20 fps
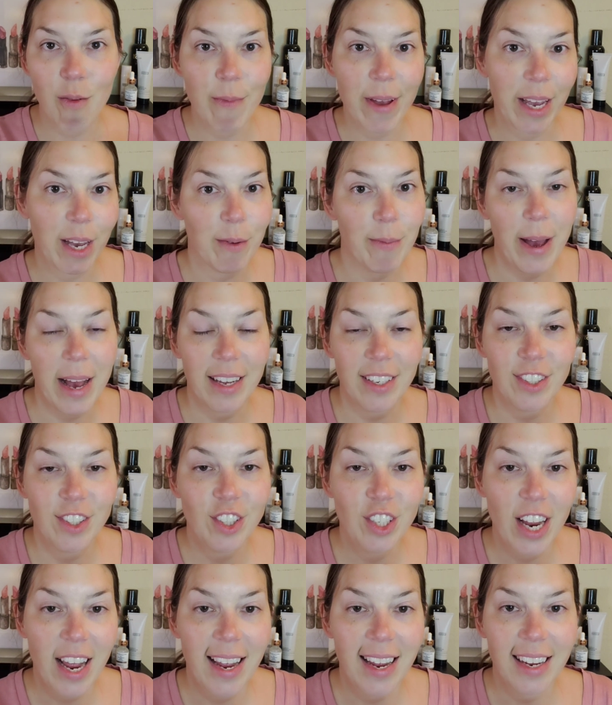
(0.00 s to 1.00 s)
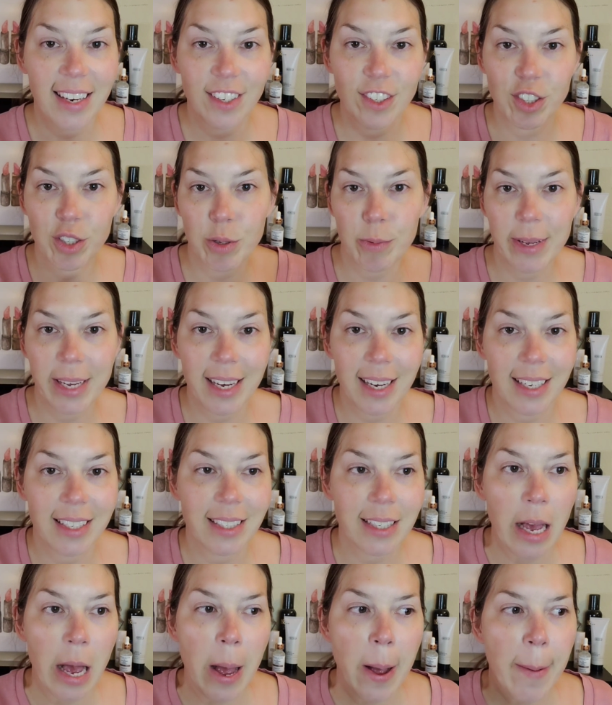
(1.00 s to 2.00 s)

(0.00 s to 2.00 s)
makeup has changed, because